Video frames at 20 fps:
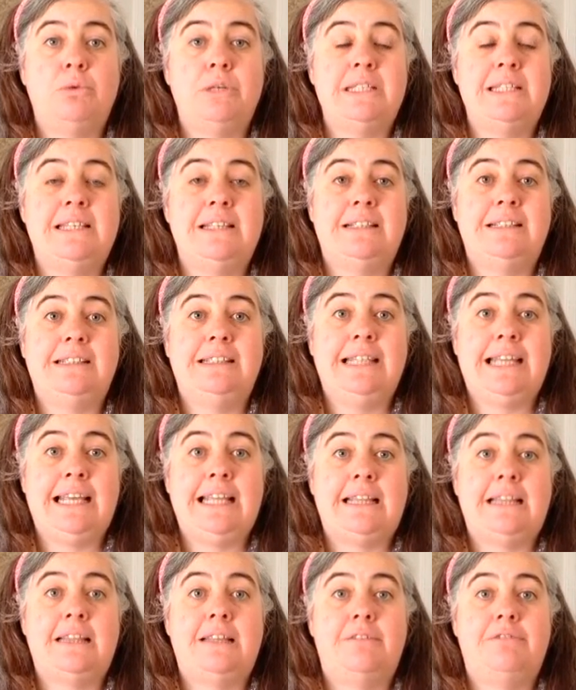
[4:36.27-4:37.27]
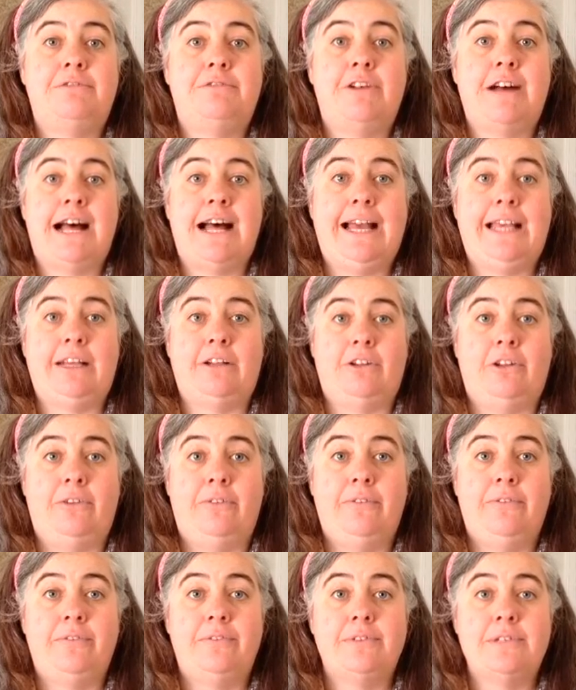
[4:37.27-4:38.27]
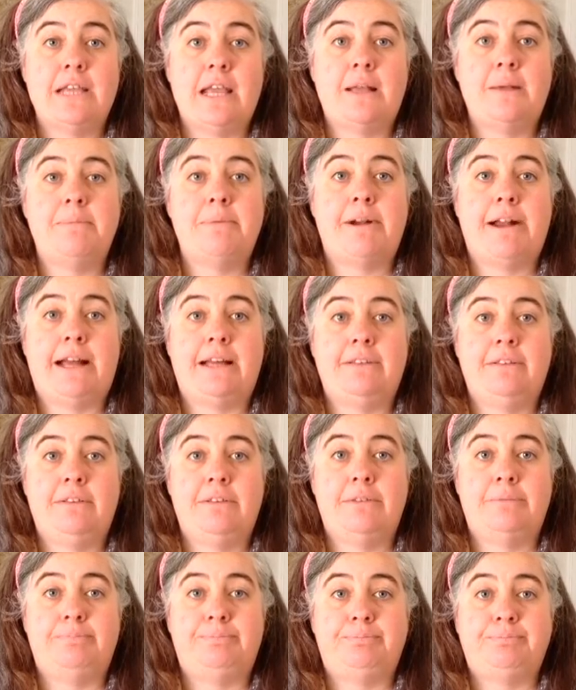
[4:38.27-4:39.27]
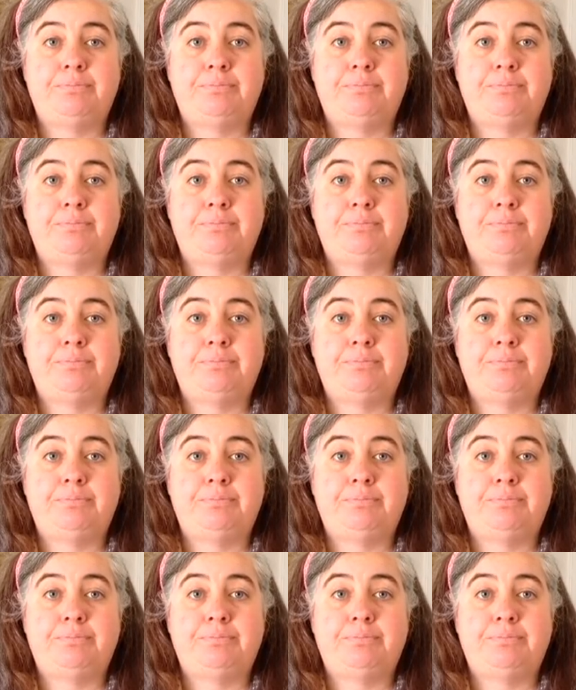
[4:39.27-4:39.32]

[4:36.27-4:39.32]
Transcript: would delete the file. Take a breath.